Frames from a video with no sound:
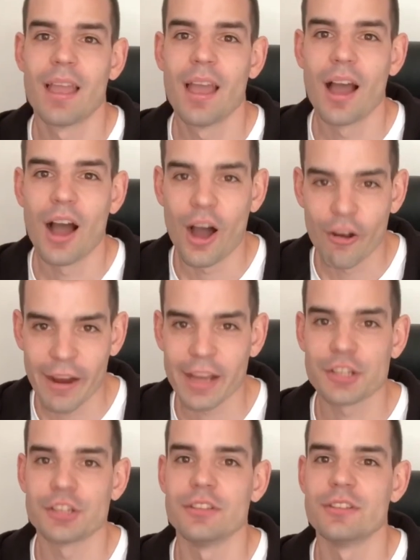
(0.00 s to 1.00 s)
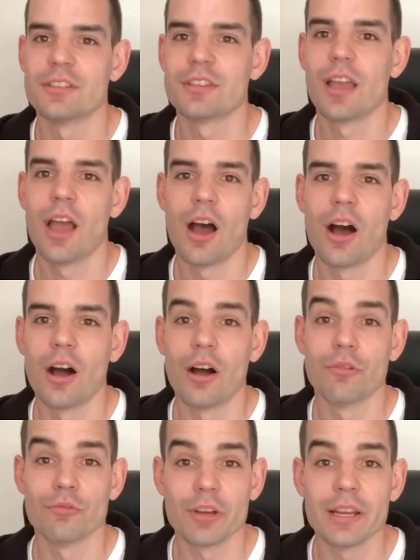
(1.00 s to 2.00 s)
Our actions are
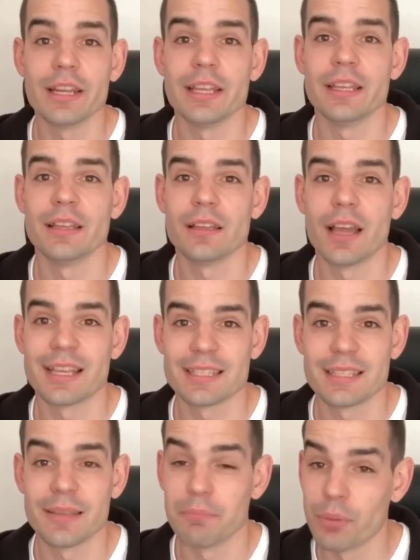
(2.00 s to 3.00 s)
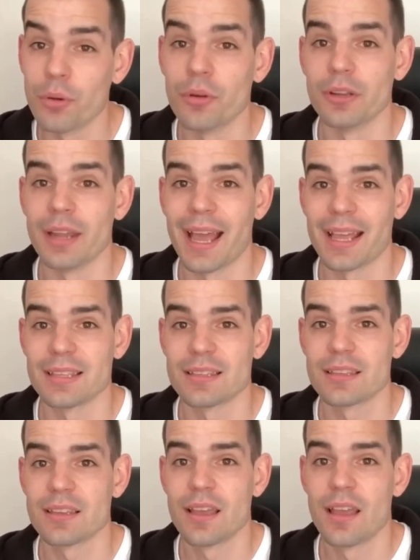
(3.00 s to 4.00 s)
really as important
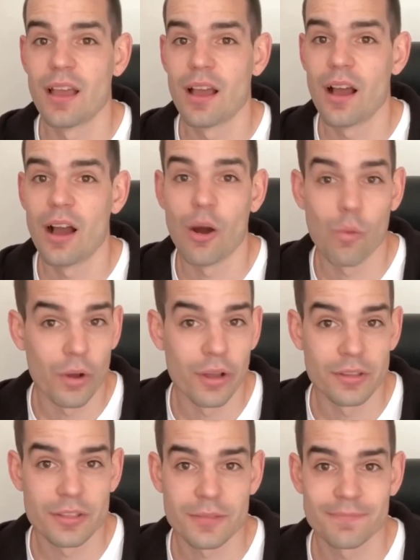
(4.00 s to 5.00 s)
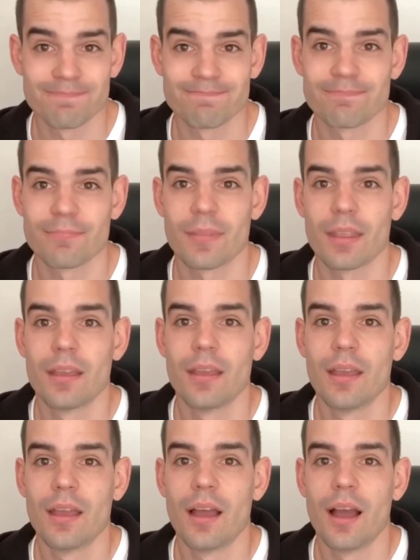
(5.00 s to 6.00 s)
as our words.
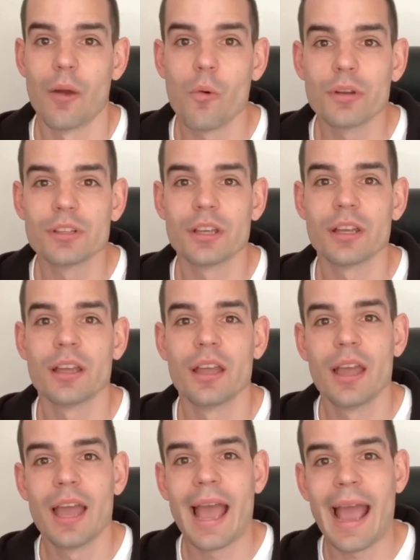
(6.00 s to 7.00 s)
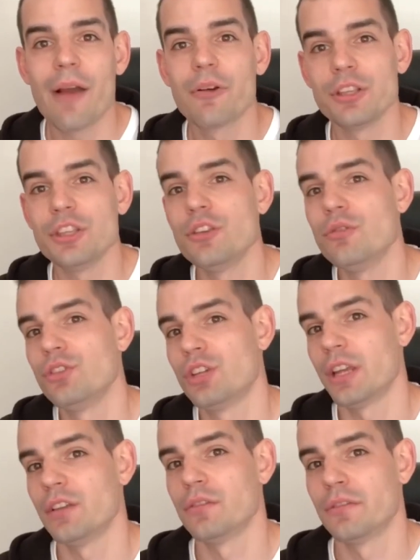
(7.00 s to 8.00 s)
I wonder, how can you share
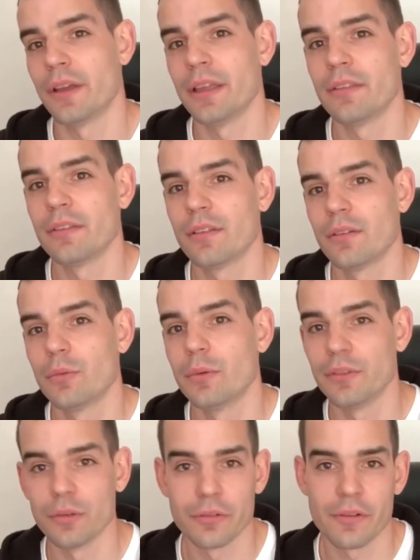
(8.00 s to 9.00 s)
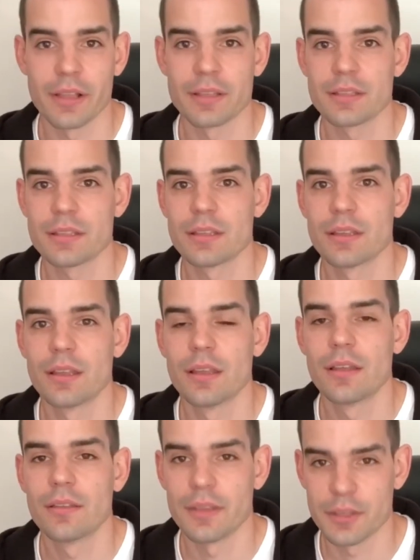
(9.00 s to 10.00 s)
your faith with your friends
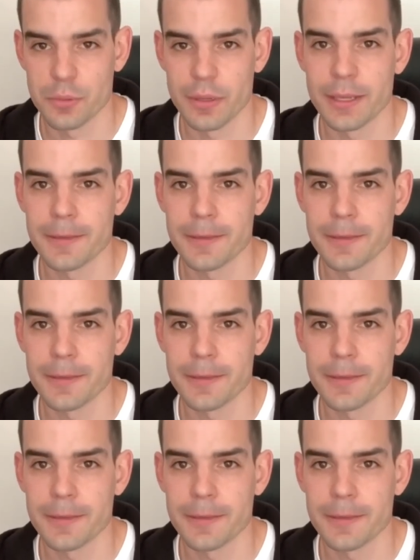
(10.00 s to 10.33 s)
this week?